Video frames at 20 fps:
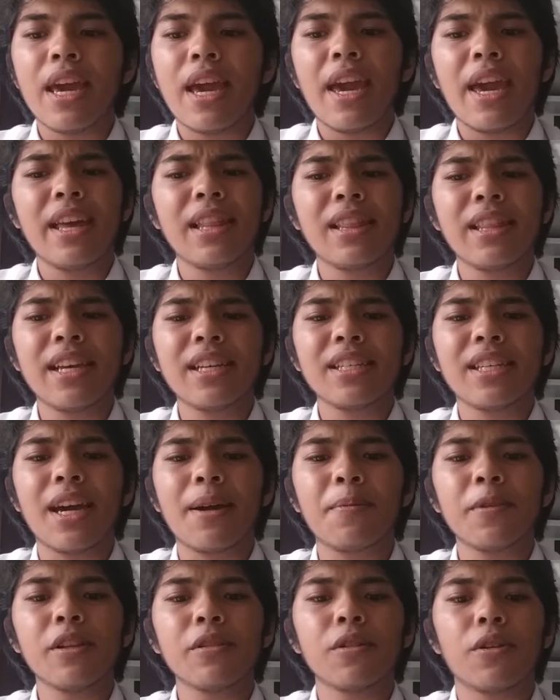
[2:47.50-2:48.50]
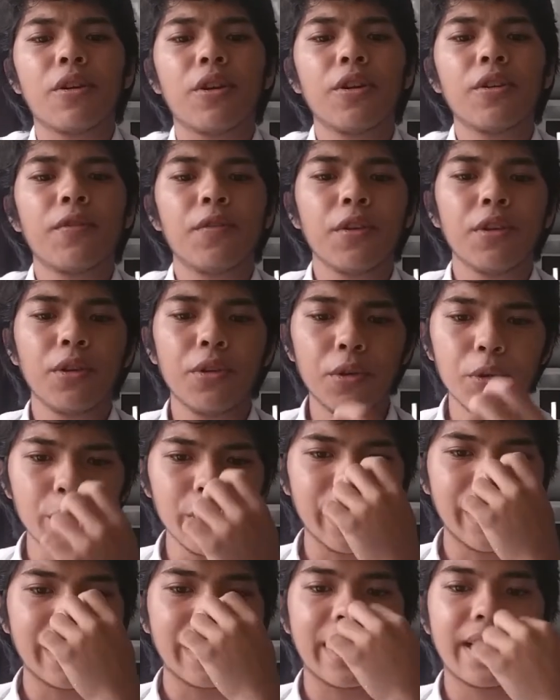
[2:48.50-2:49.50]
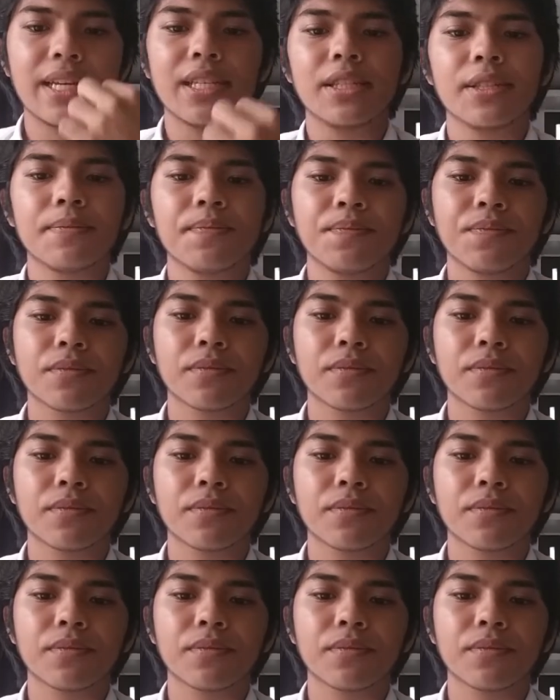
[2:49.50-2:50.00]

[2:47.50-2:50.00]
and less capital to hoard for the ruling class.